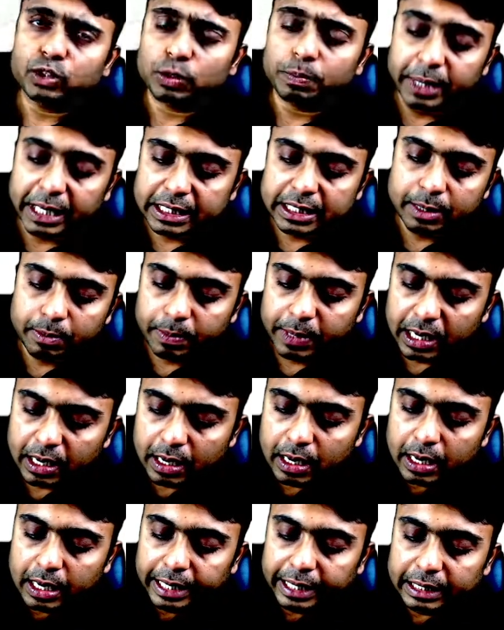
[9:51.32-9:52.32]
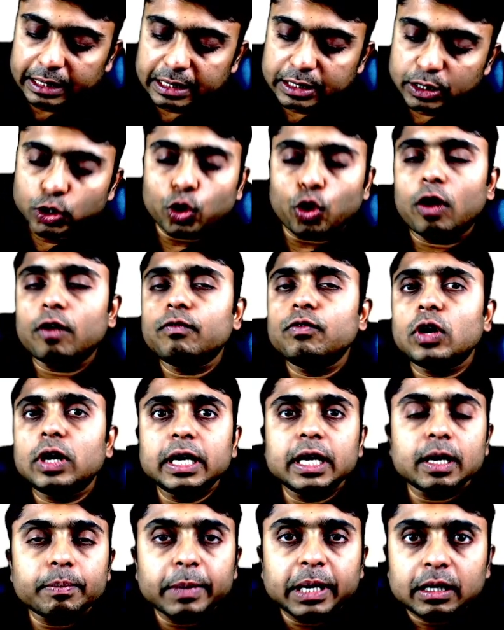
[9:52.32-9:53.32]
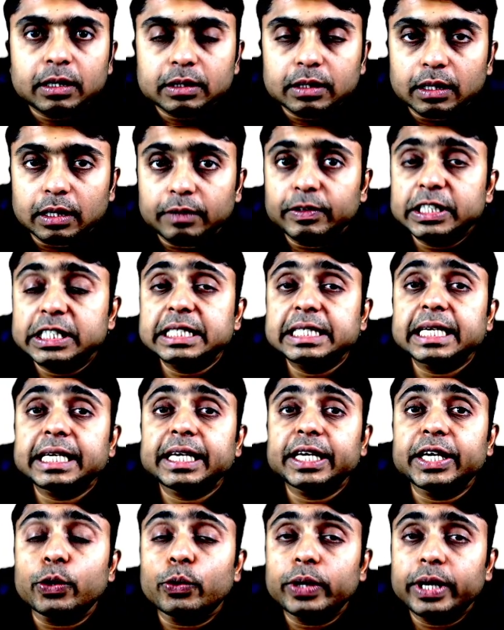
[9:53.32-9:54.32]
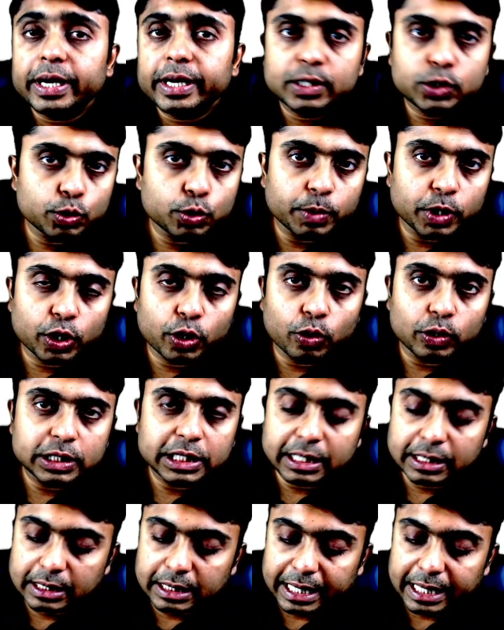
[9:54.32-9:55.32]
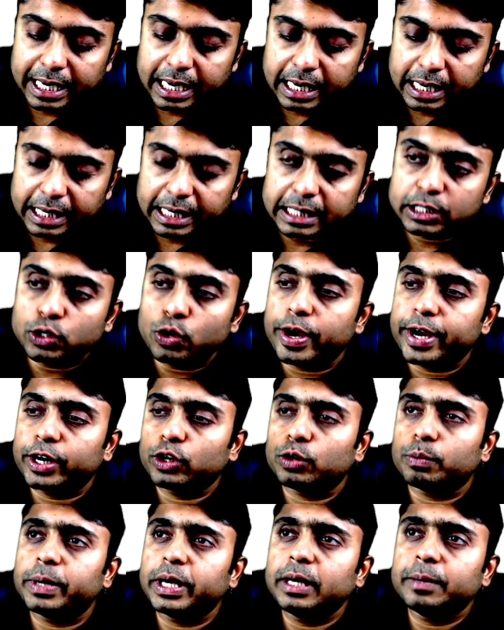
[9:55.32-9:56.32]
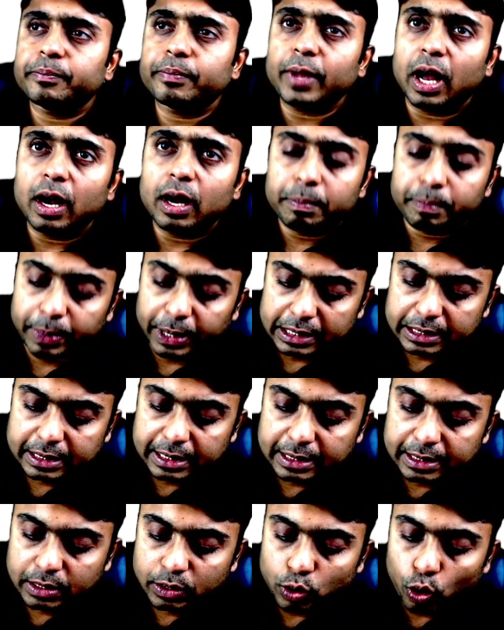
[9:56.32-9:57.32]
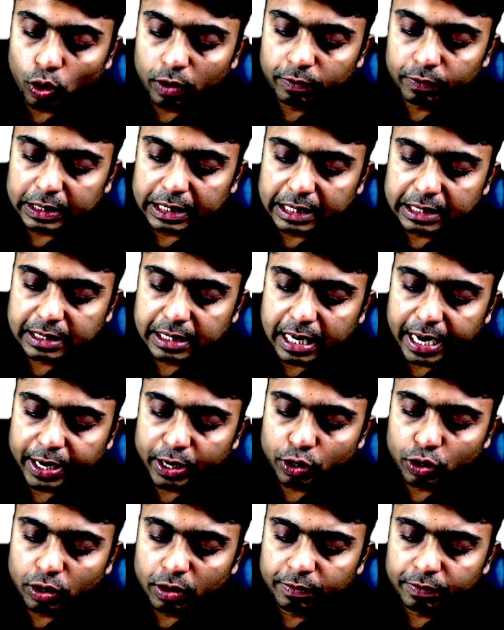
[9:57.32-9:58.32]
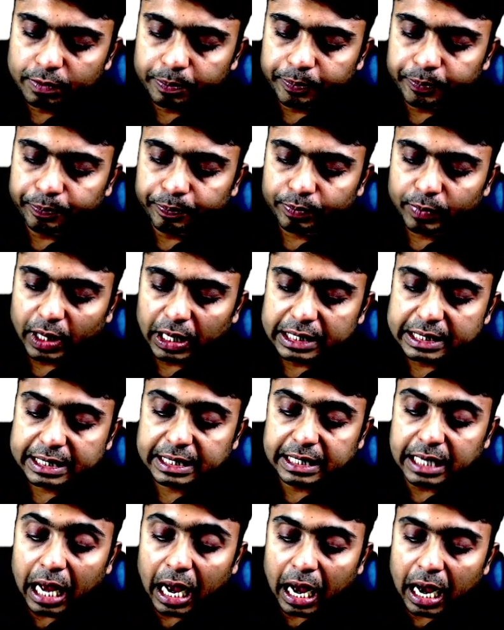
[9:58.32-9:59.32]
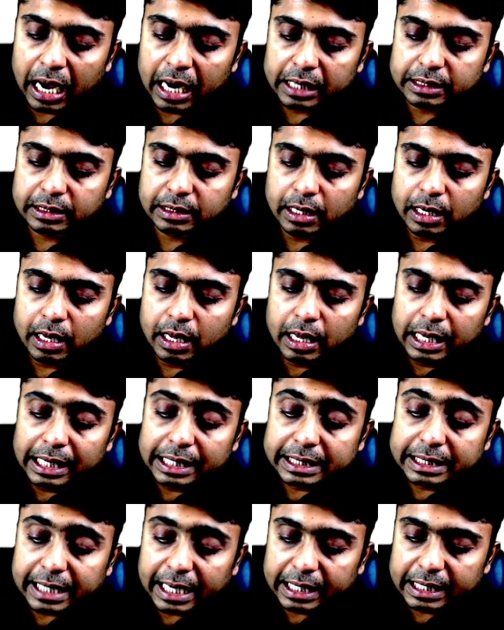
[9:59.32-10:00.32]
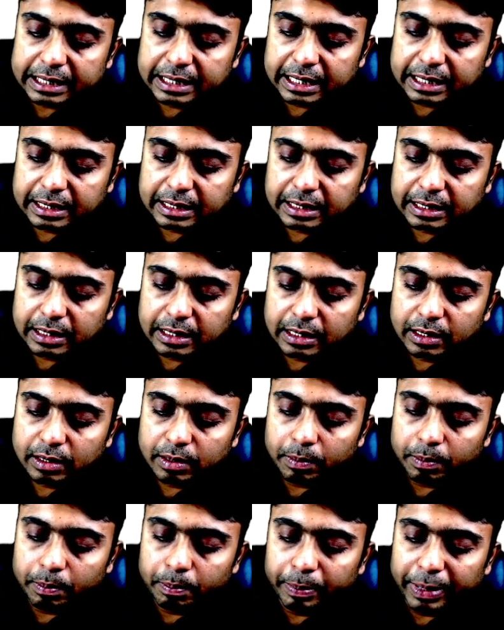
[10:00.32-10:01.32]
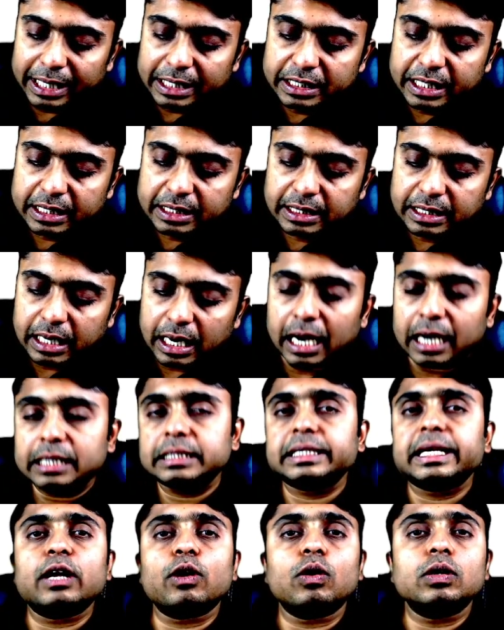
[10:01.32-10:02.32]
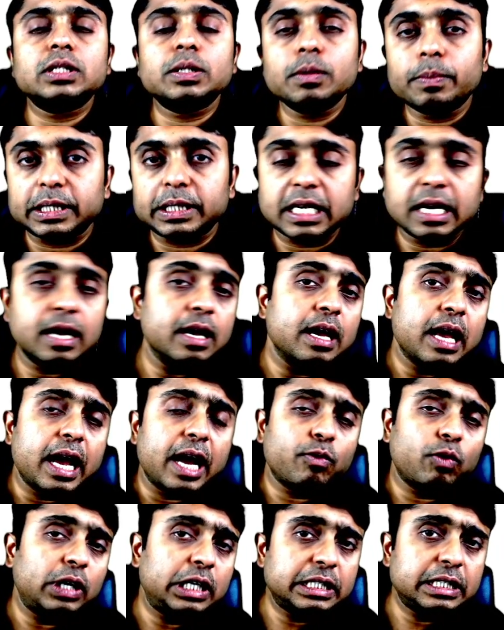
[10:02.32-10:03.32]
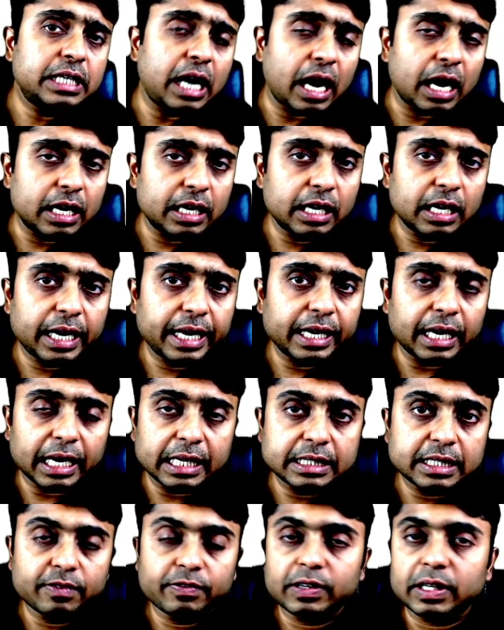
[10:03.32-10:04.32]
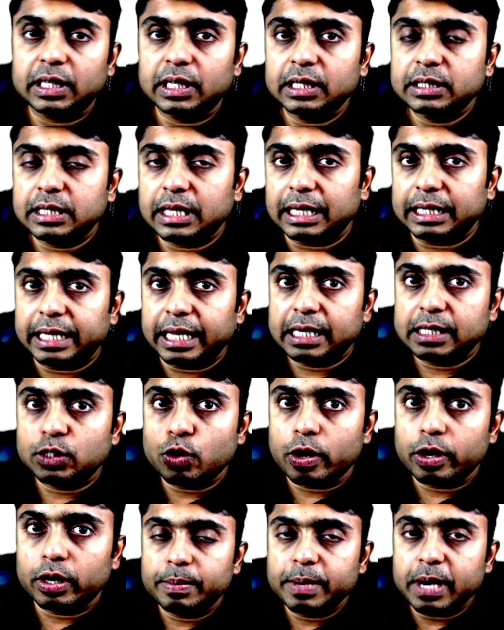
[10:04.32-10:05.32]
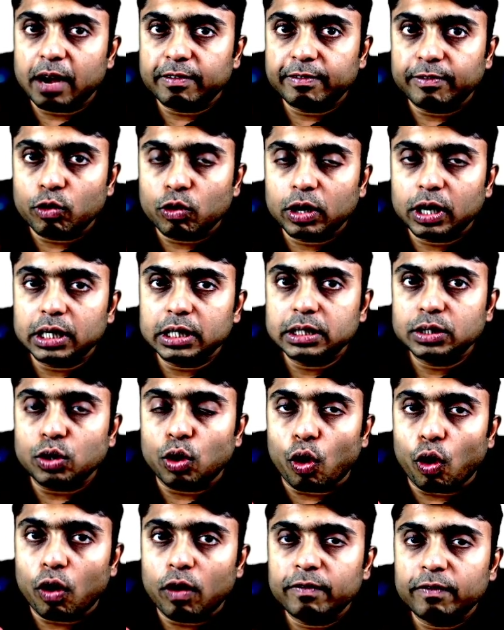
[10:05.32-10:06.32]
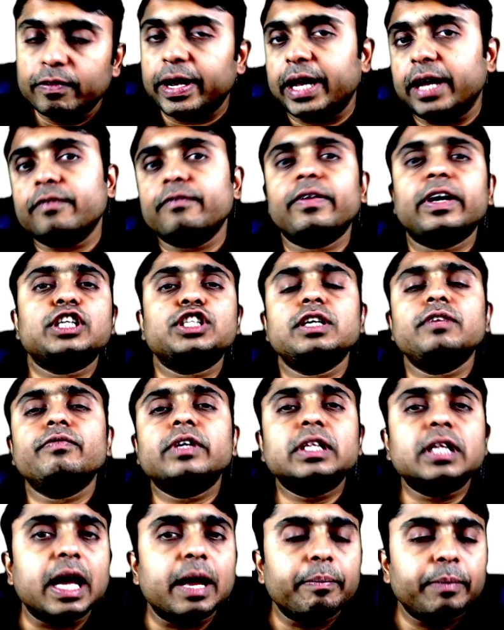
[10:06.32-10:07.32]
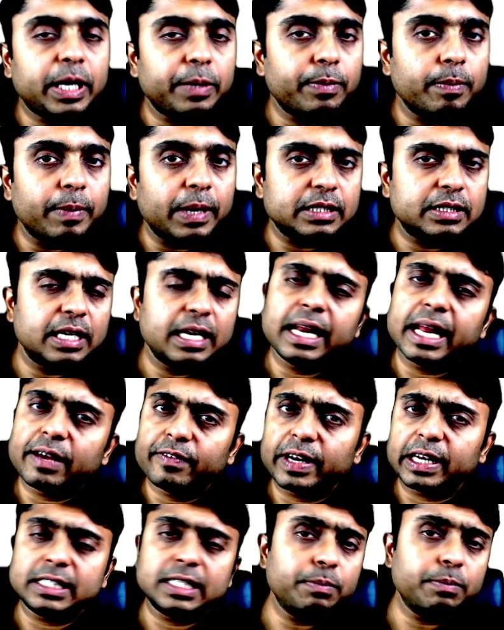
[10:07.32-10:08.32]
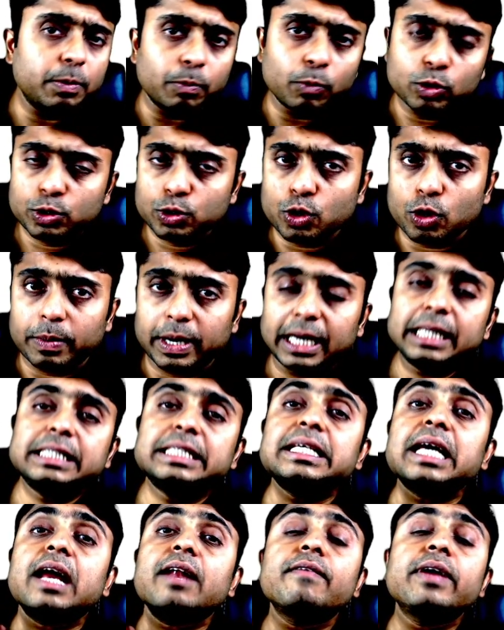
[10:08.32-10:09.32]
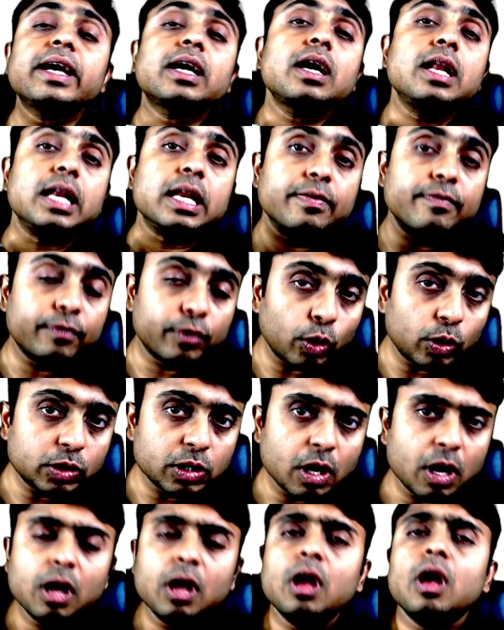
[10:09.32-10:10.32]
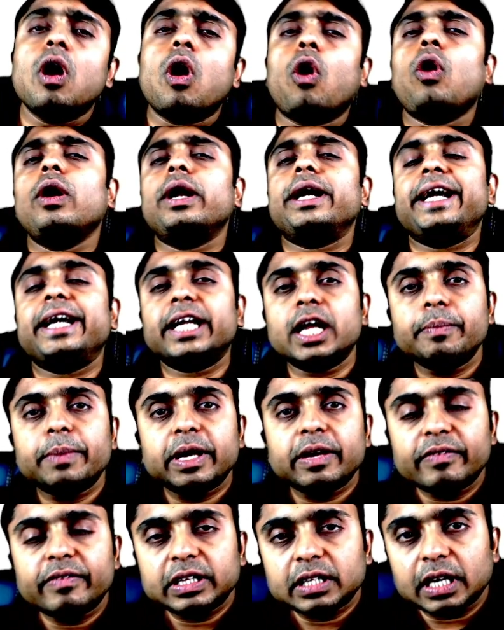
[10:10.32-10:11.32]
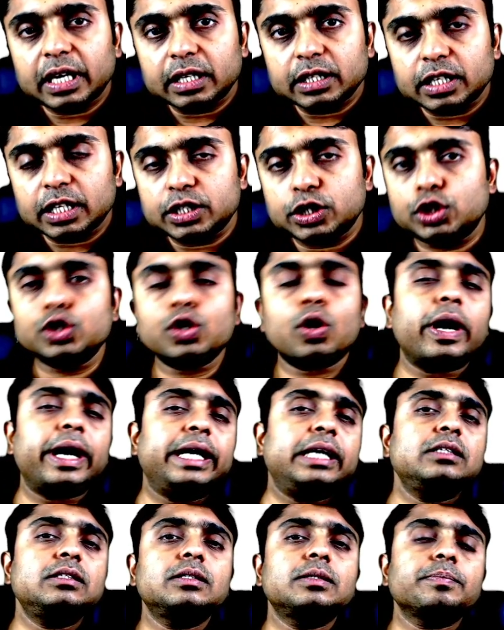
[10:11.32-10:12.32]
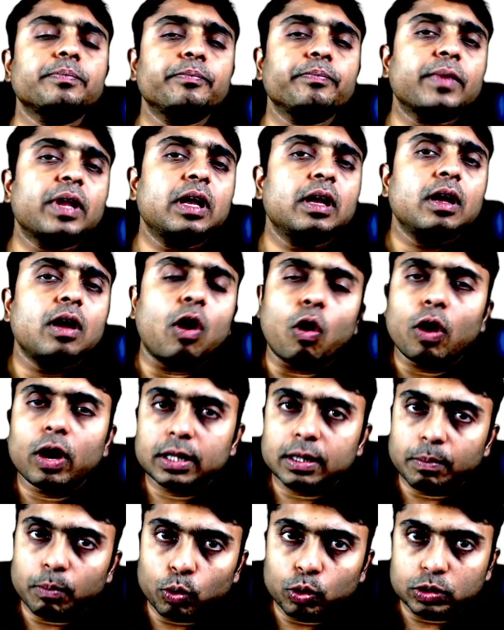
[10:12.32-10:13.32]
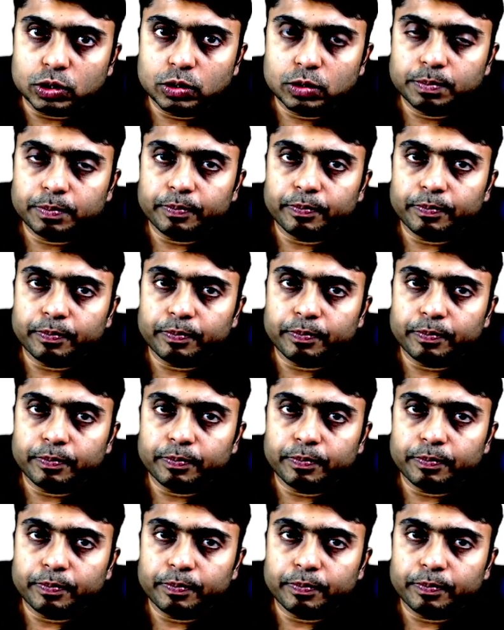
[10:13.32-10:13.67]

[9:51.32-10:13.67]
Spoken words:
please remember, in the scrophulosderma, which is a cutaneous tuberculosis, there is going to be a presence of these kind of scars, sinuses, bridging scars can also be present. And what is the underlying reason for this? There is going a focus of infection with MTB bacilli, like for example, most commonly cervical lymph nodes, or it can be even the joints or the bones.